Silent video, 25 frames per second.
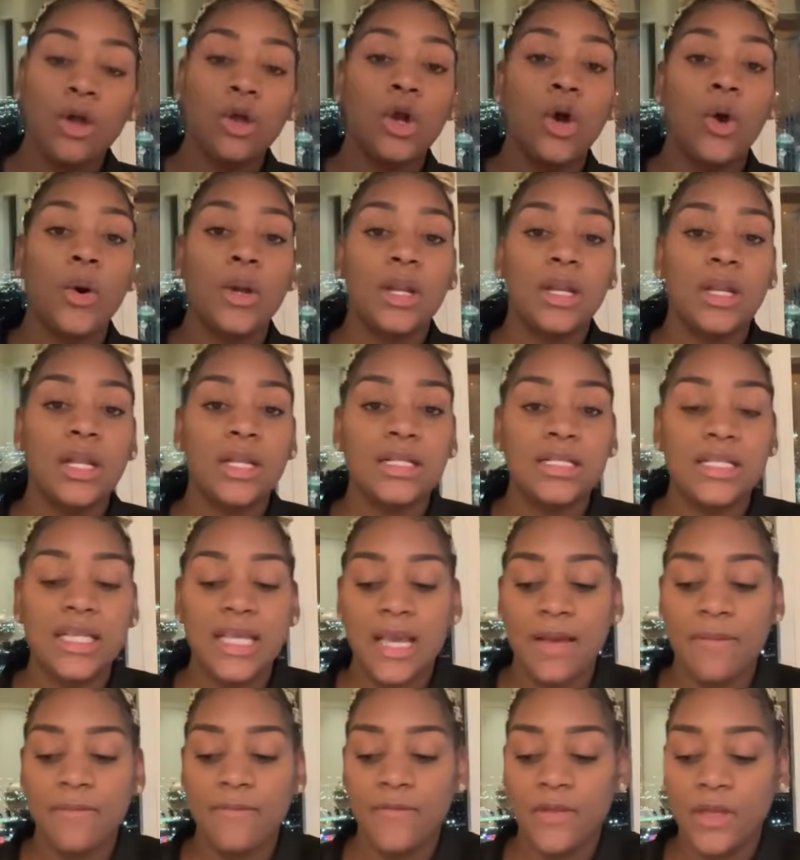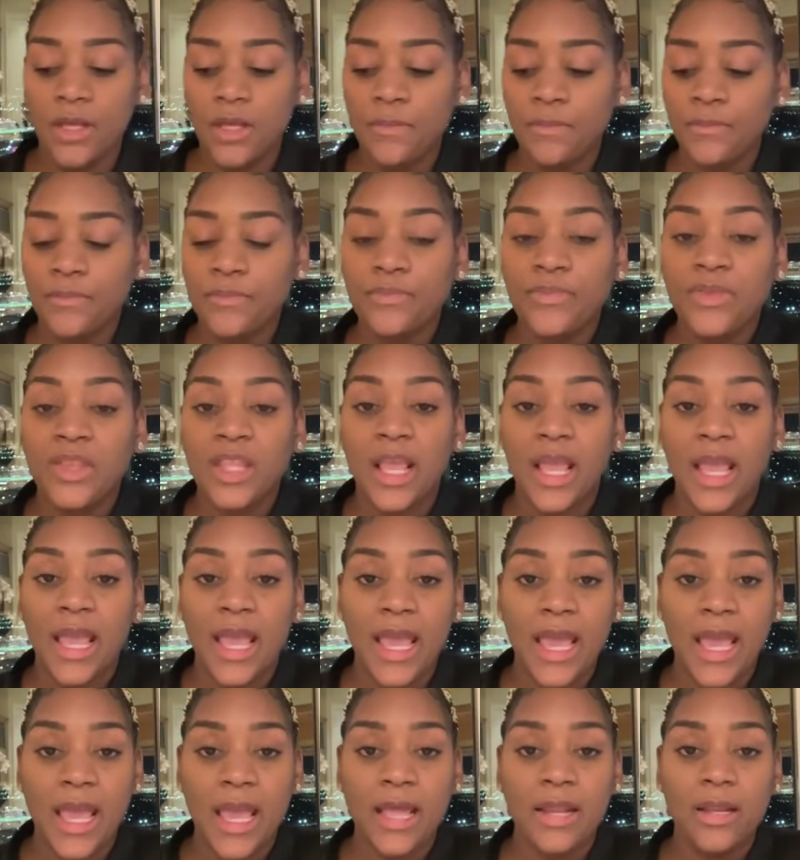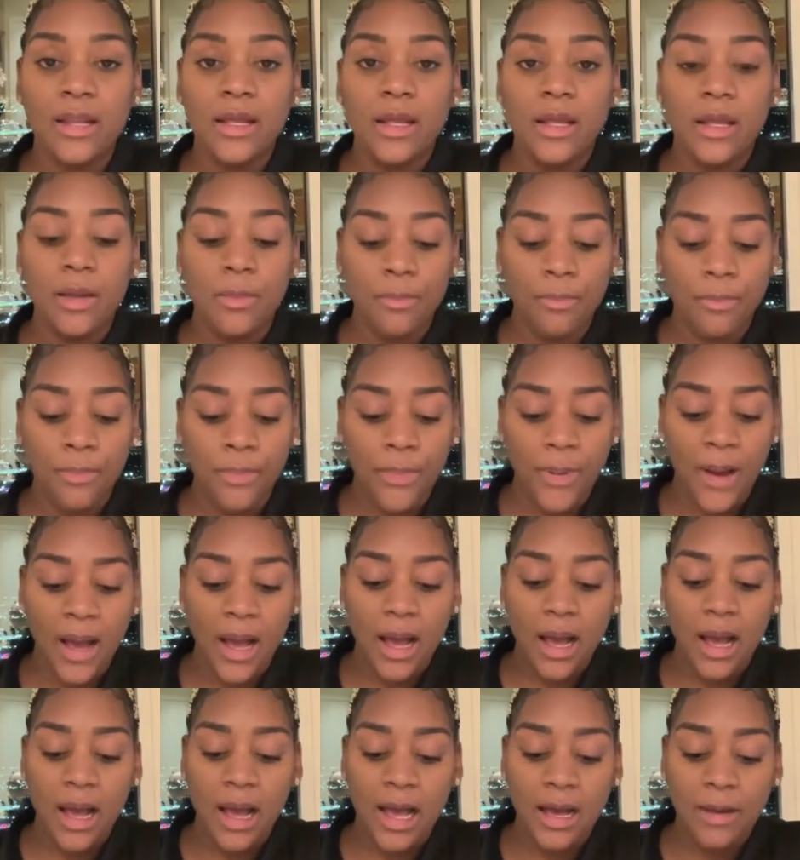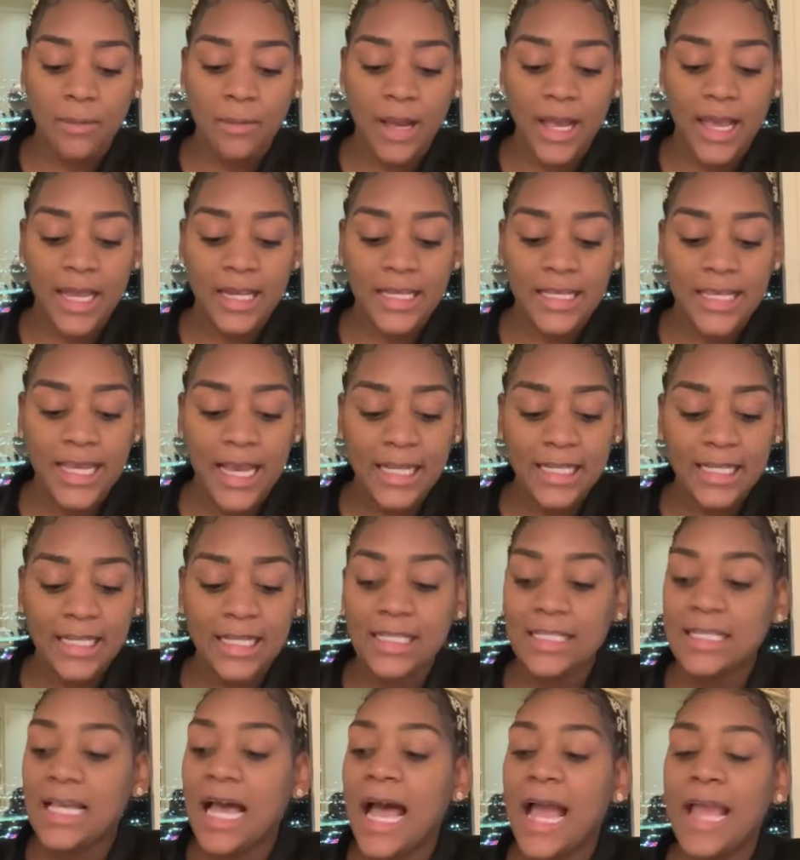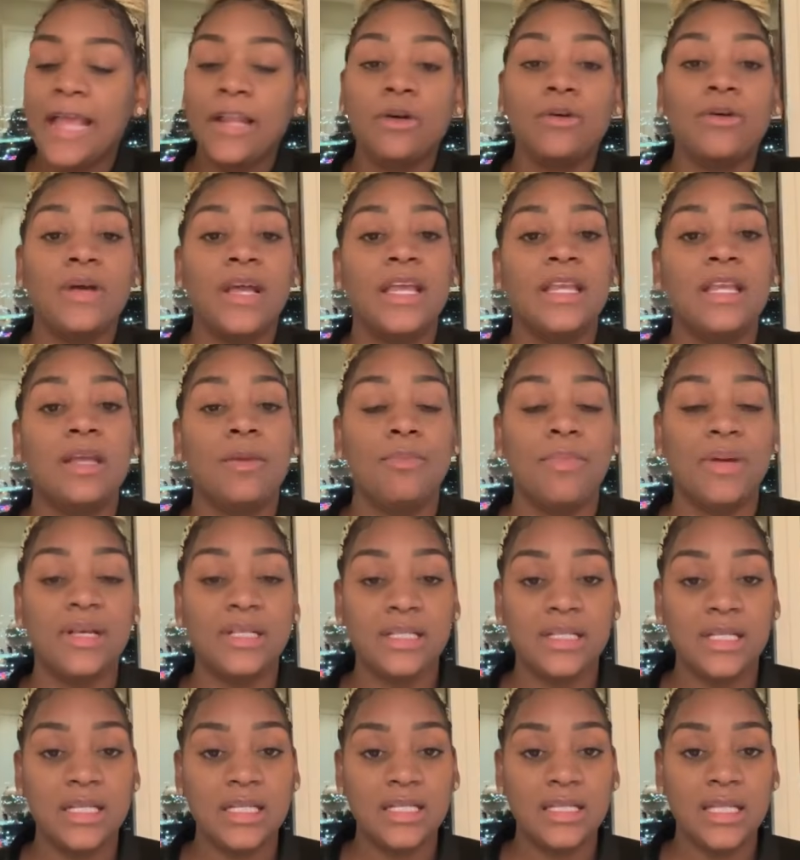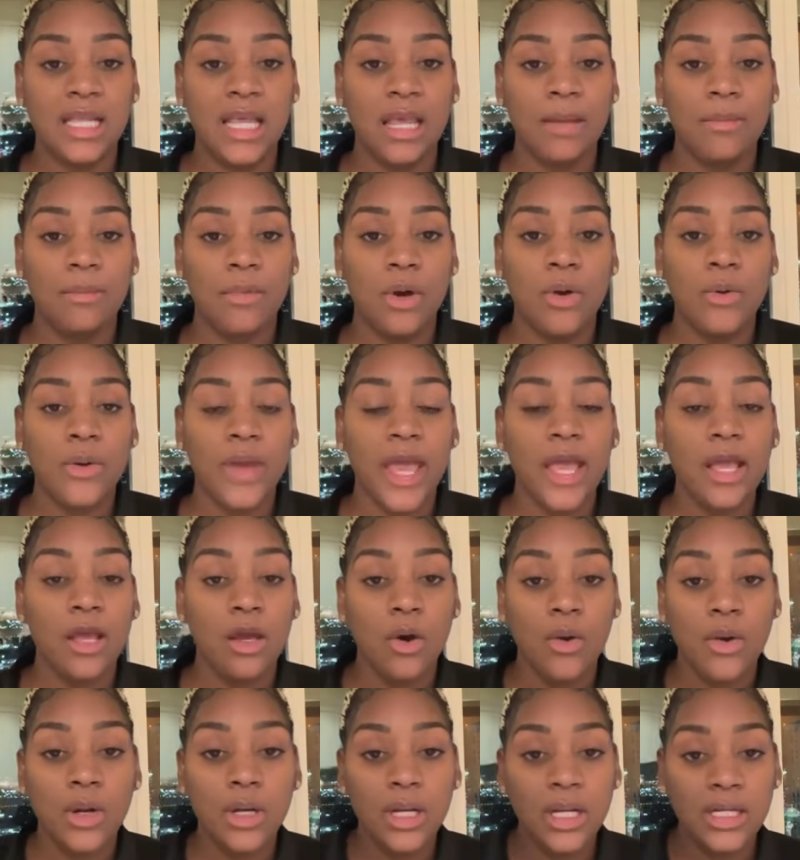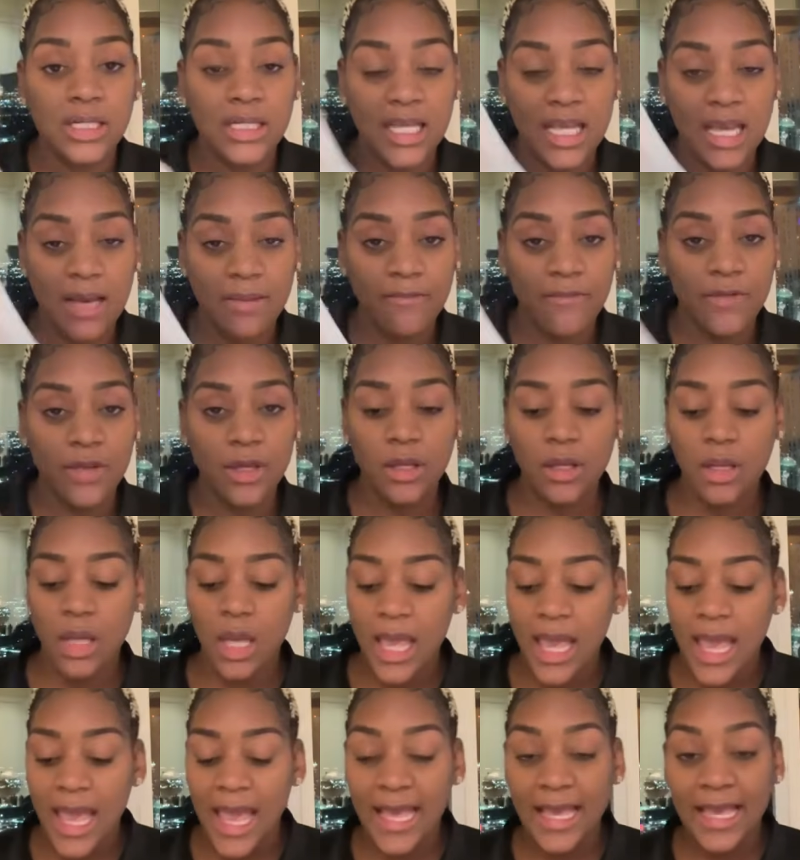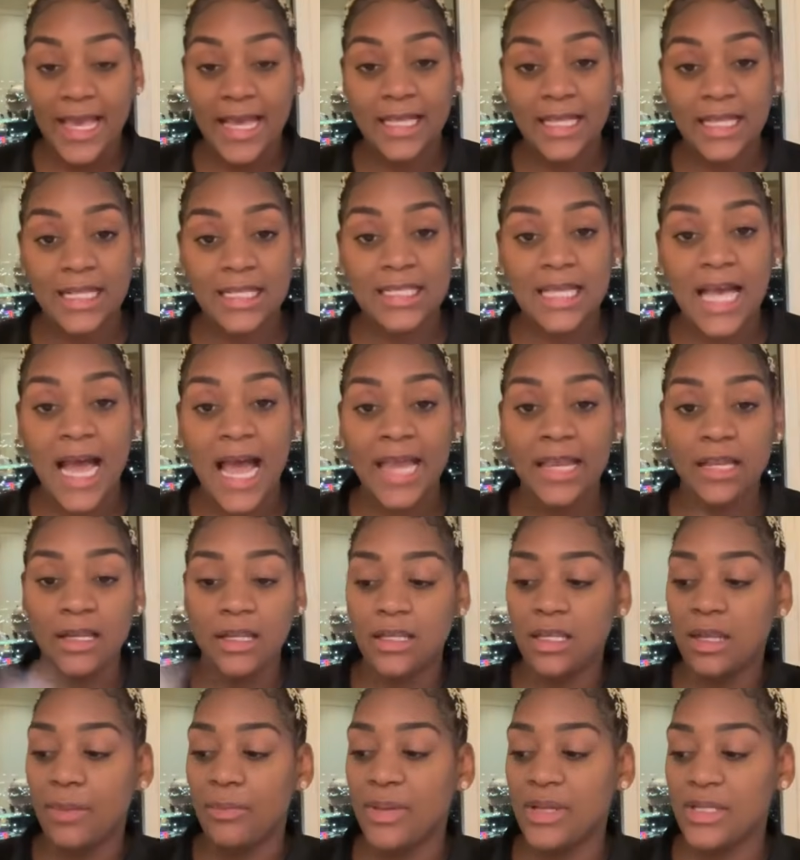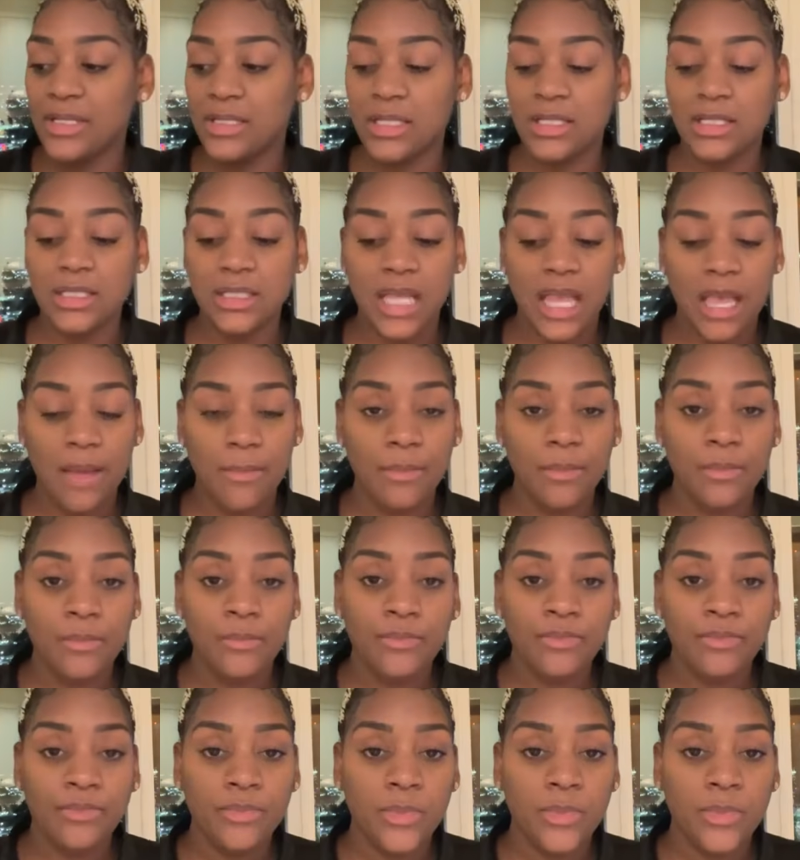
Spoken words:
Go to the DMV and get the title in the business name. Okay, go to the DMV and get the title in the business name.